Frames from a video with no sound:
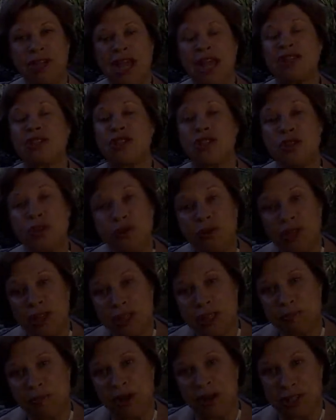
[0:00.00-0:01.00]
as soon
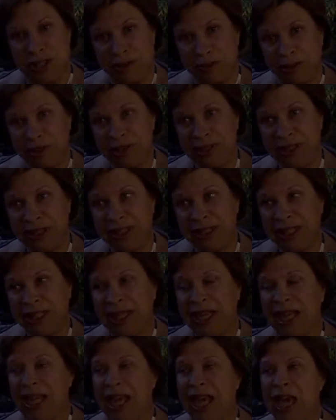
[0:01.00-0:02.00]
as possible.
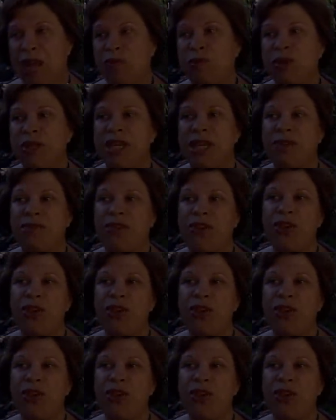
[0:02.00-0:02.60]
It will give